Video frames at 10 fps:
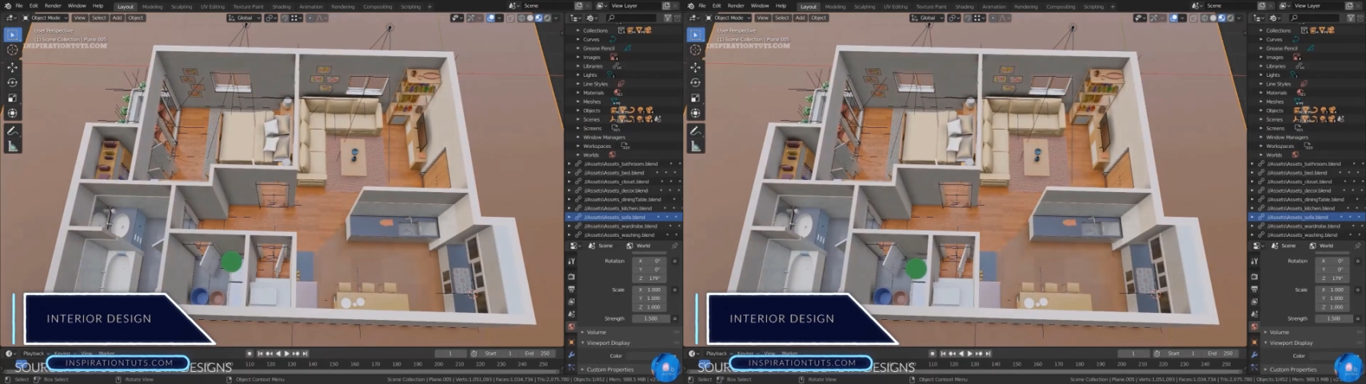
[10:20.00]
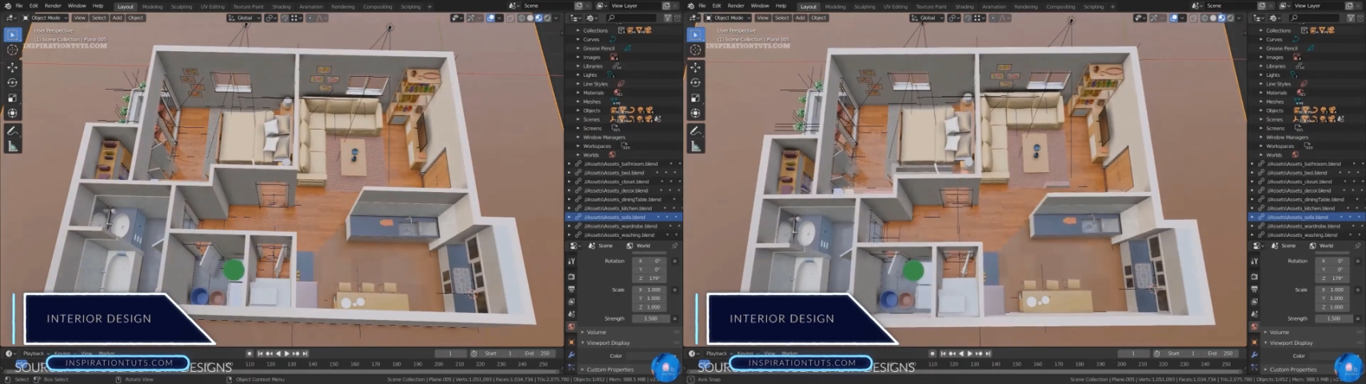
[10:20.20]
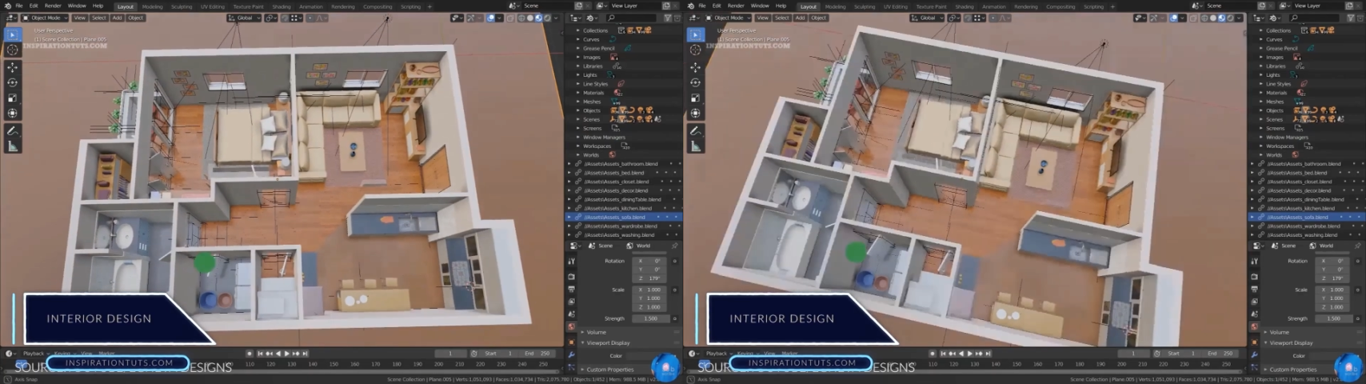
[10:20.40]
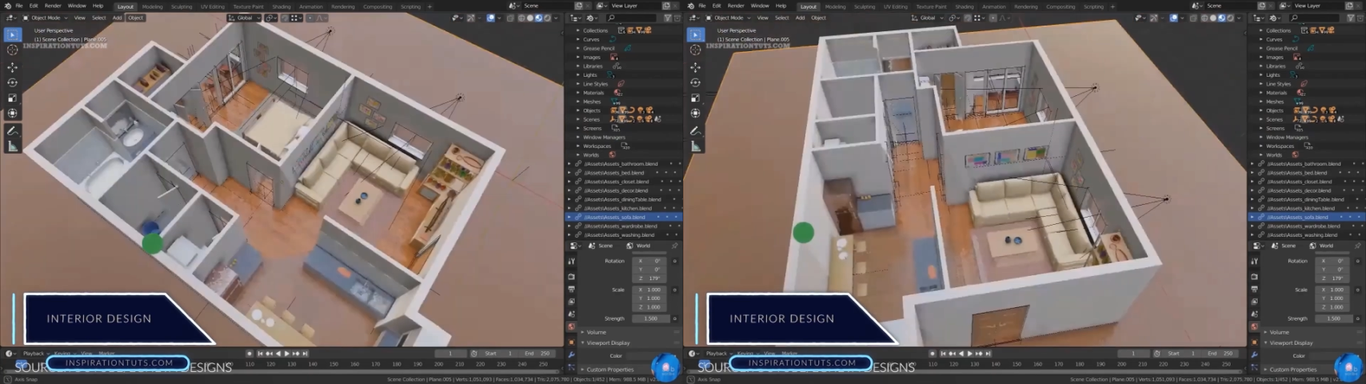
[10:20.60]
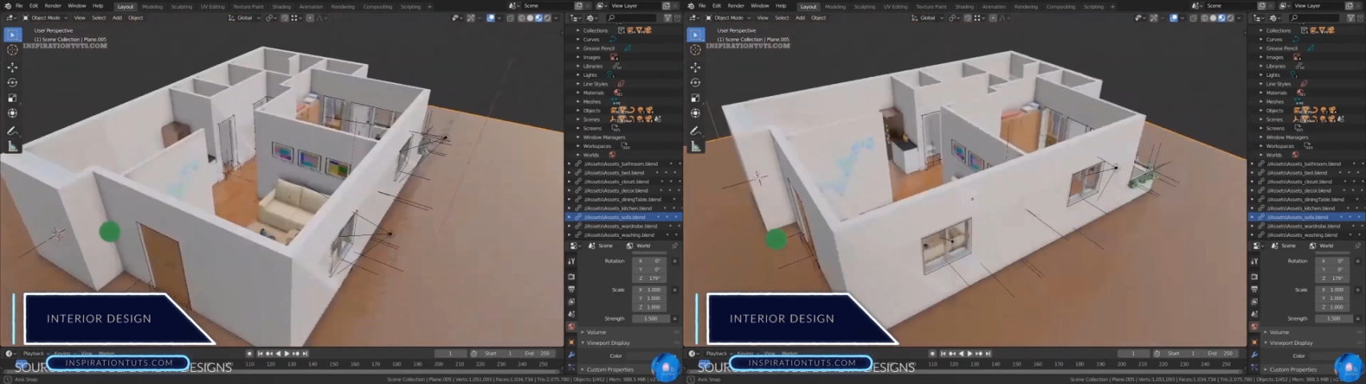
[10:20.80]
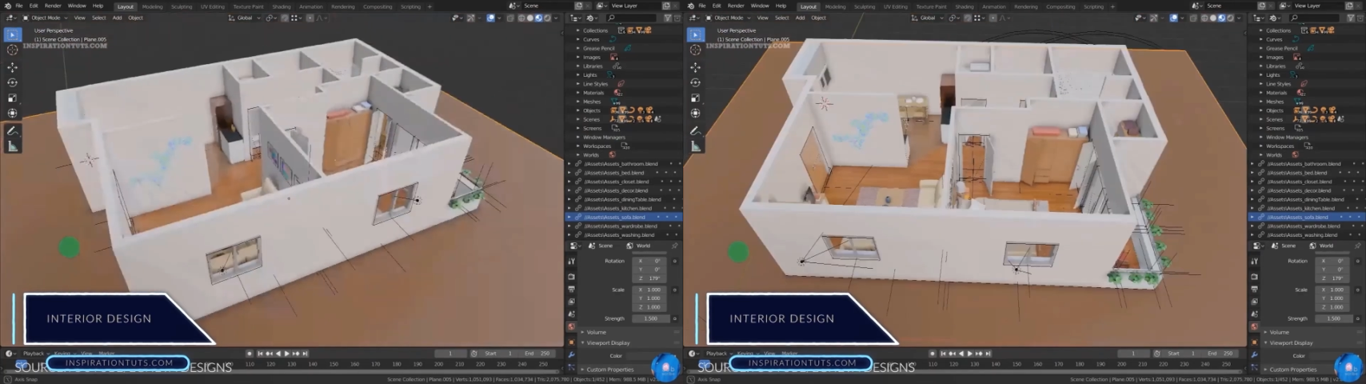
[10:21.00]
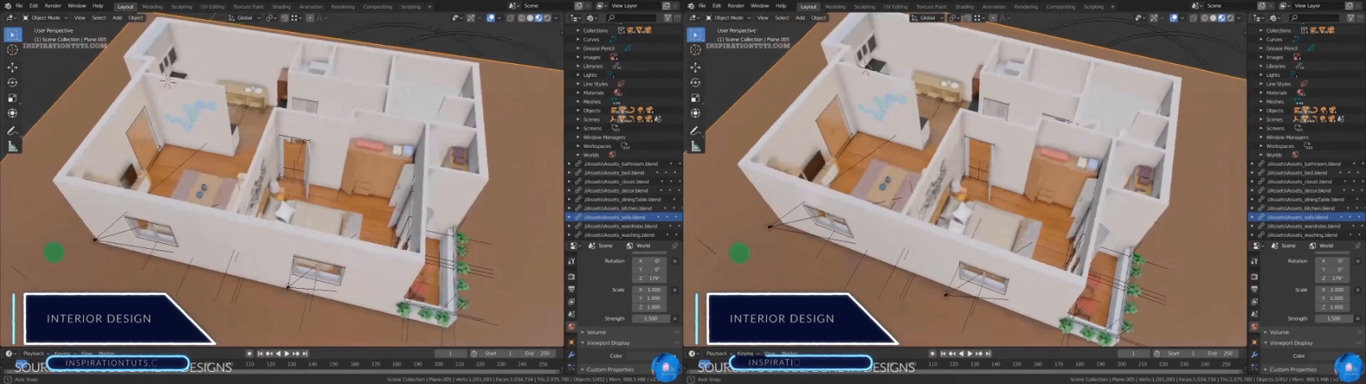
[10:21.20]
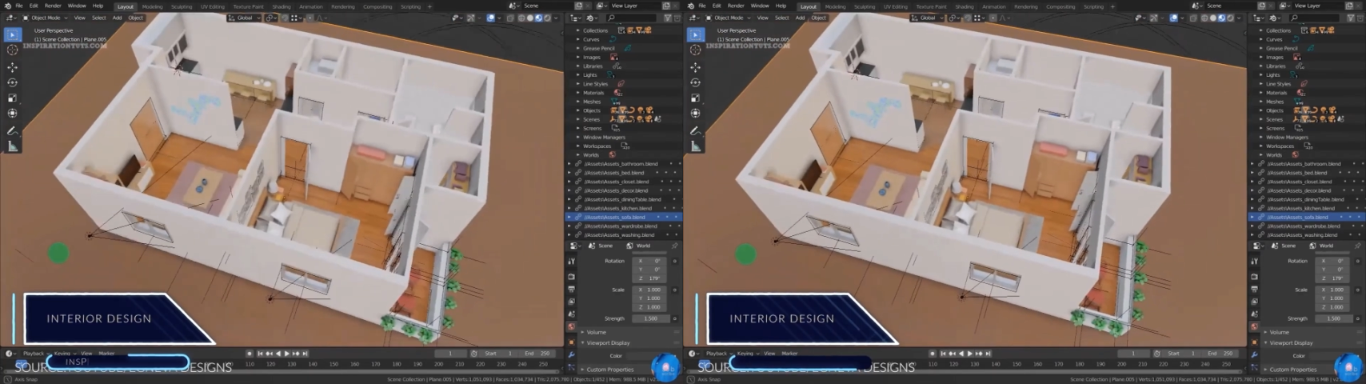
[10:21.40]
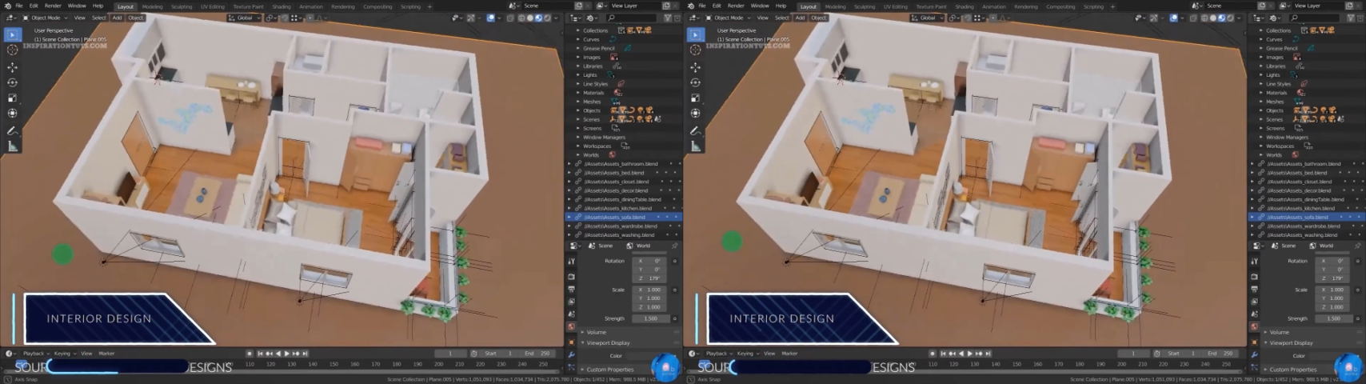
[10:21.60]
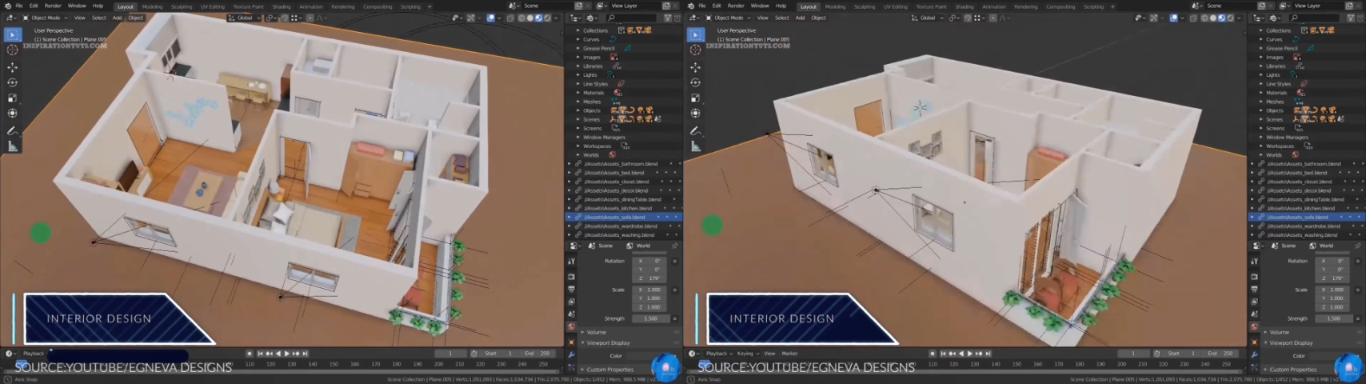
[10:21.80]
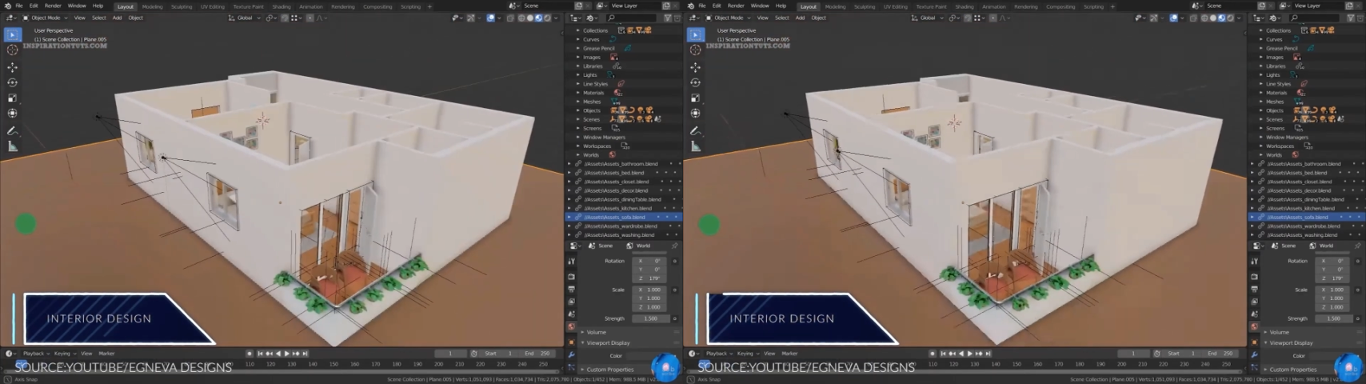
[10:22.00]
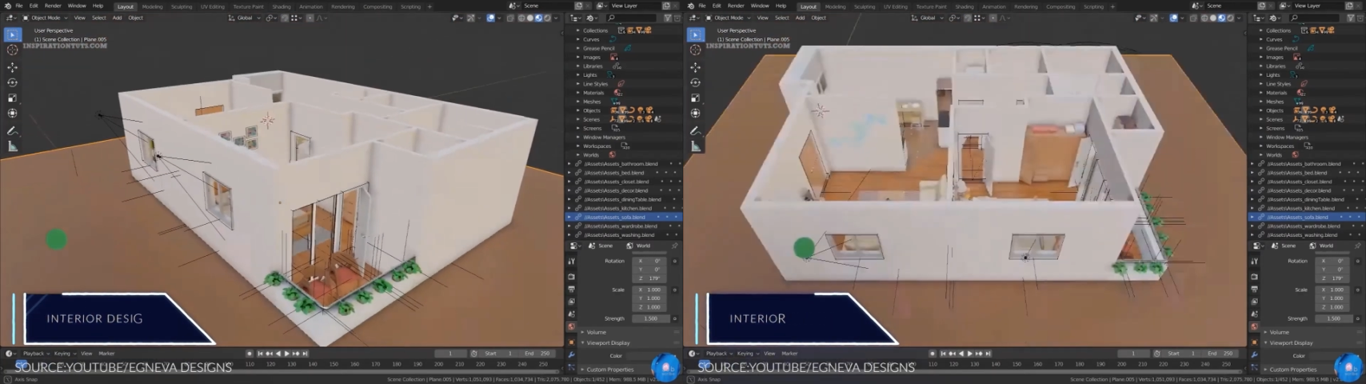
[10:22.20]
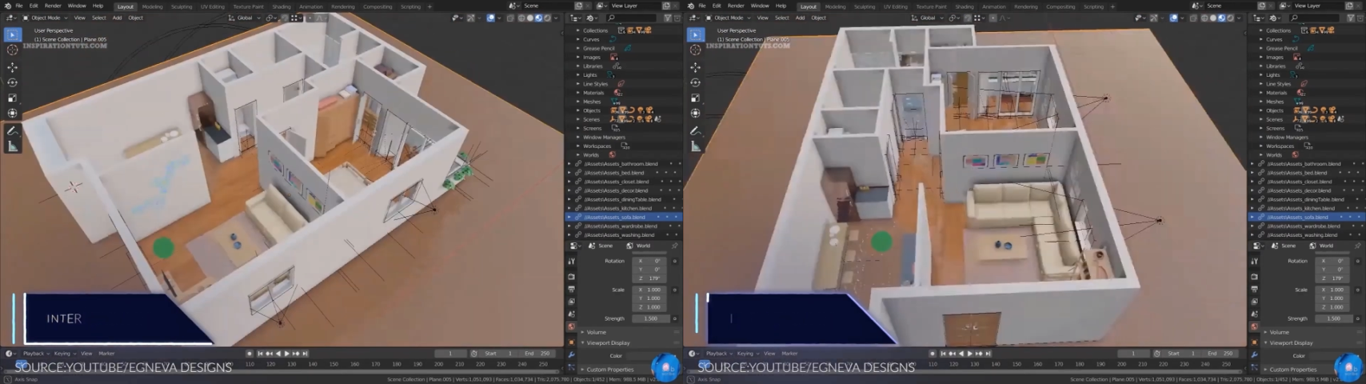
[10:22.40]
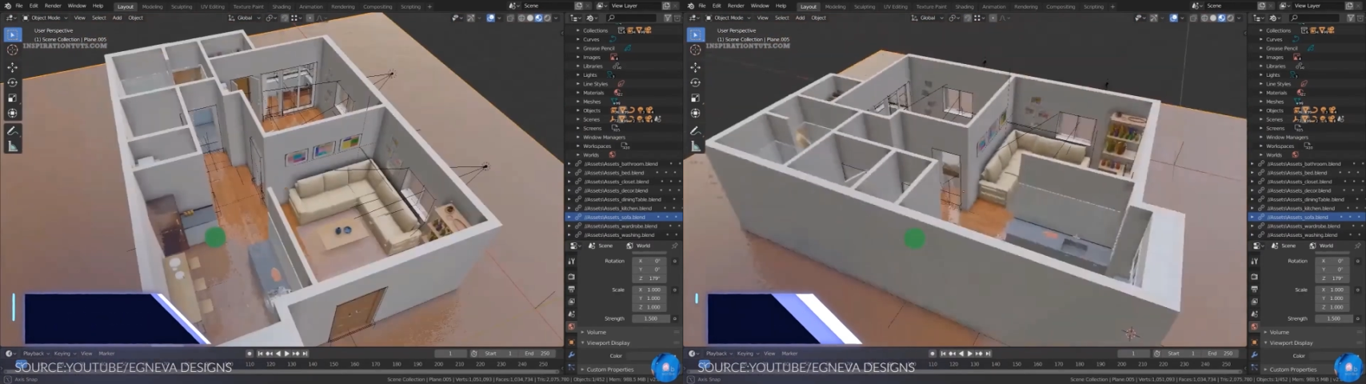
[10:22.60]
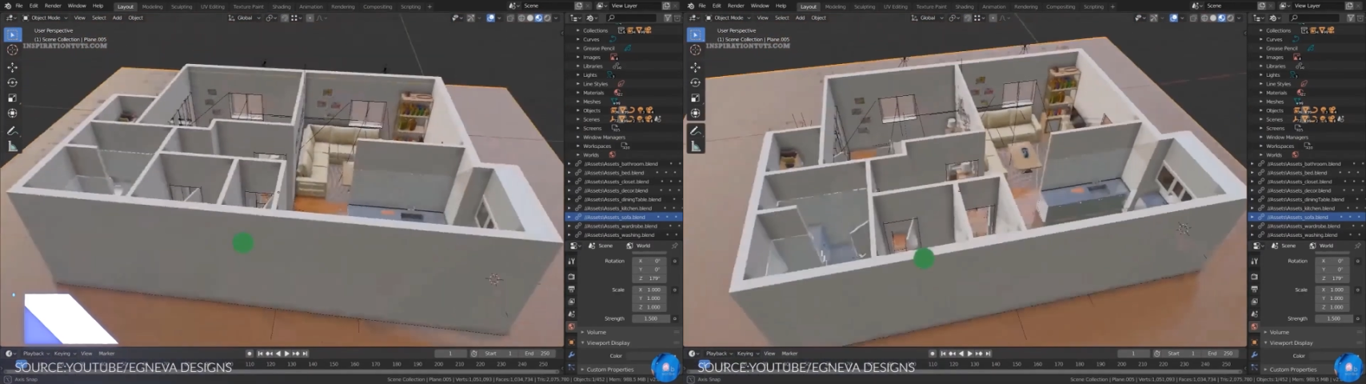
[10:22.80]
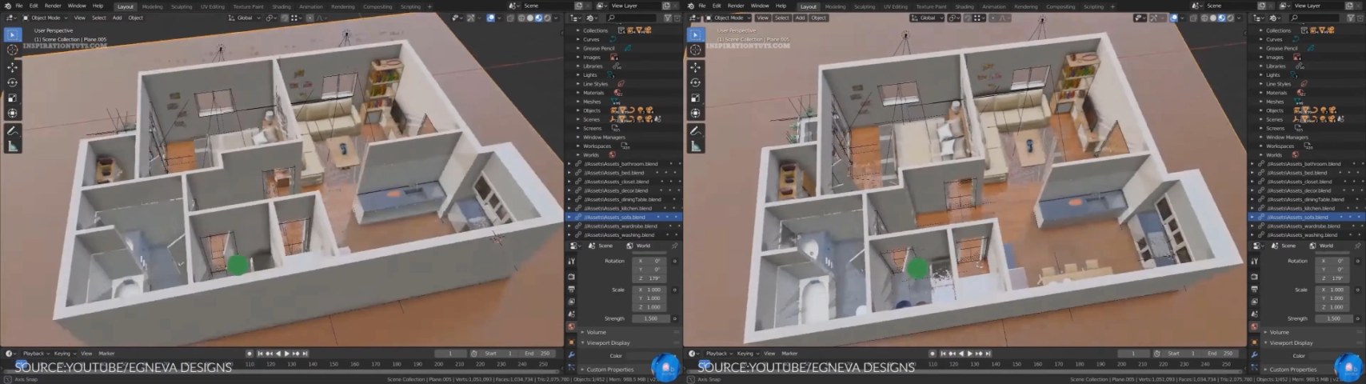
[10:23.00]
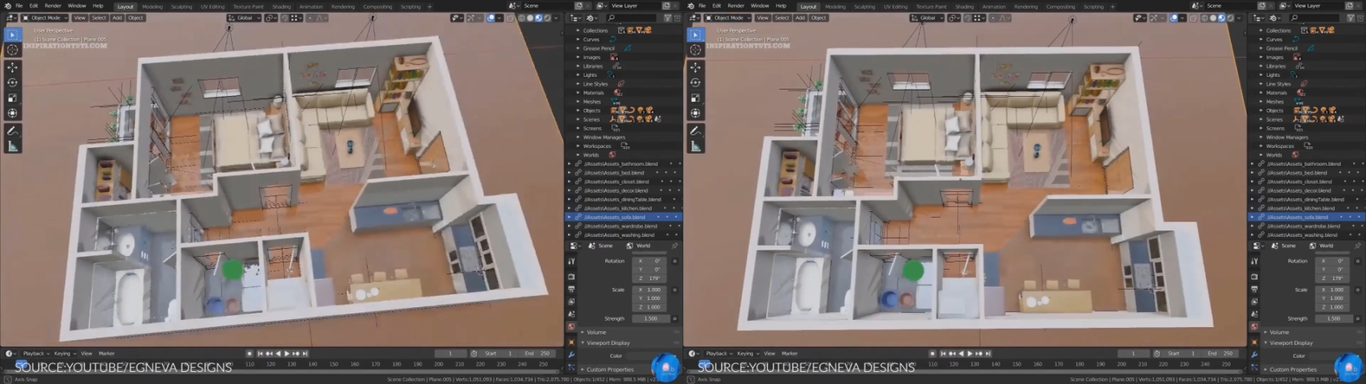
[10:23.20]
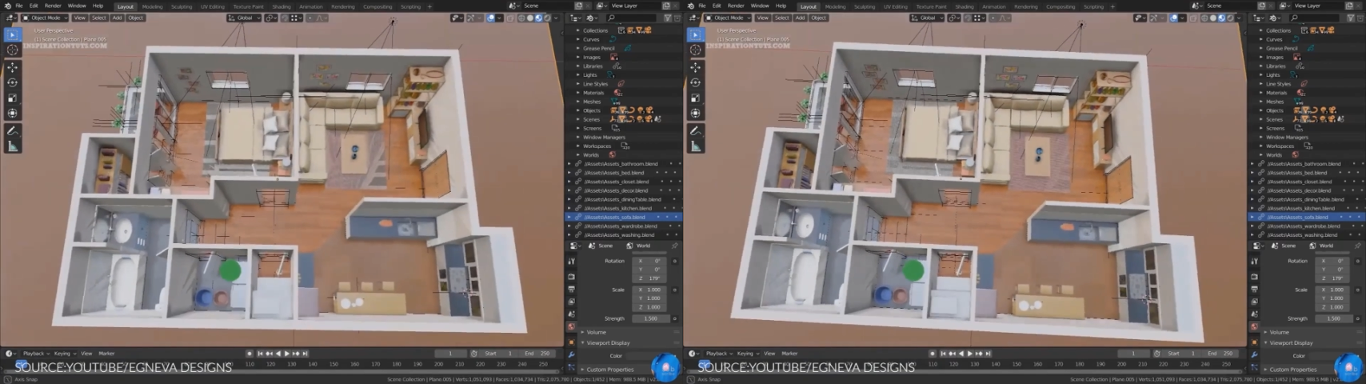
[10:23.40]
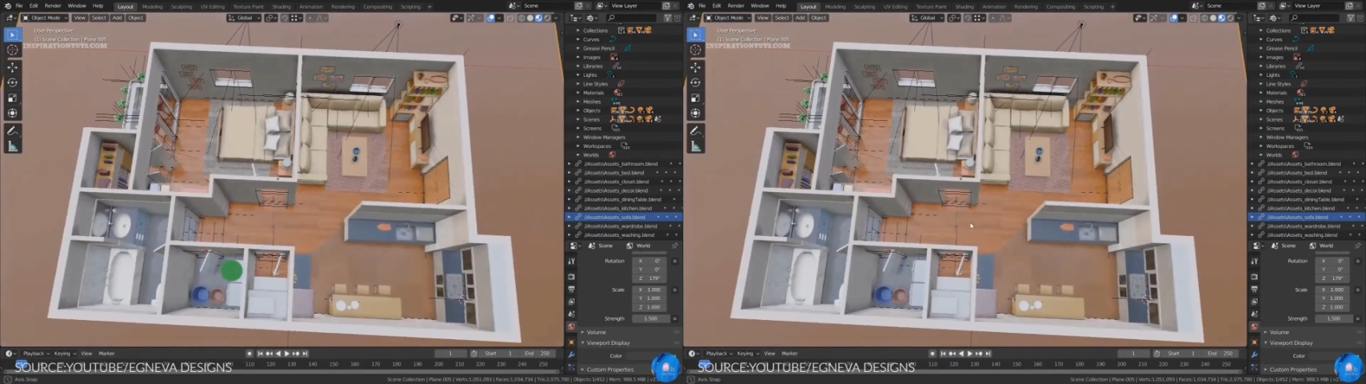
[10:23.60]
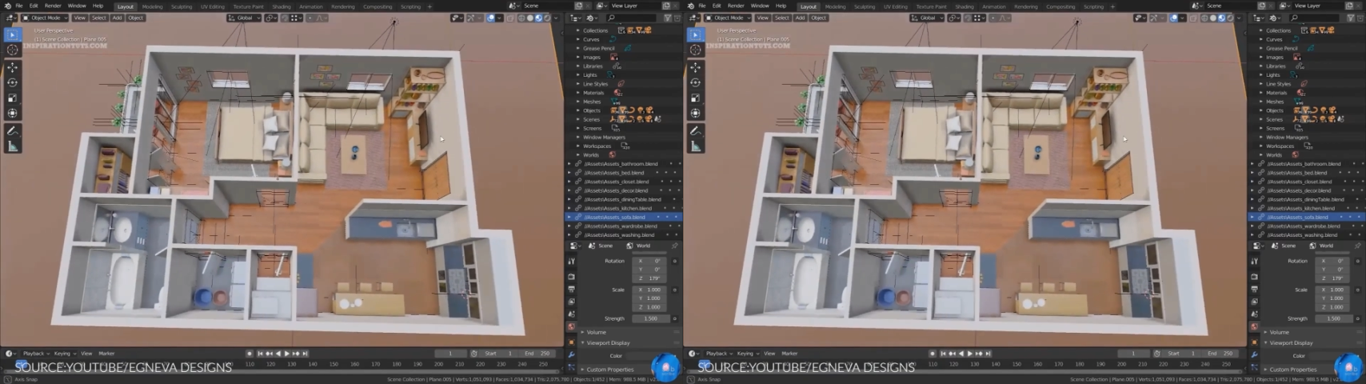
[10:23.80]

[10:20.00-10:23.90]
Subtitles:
Nobody's mouth can be seen.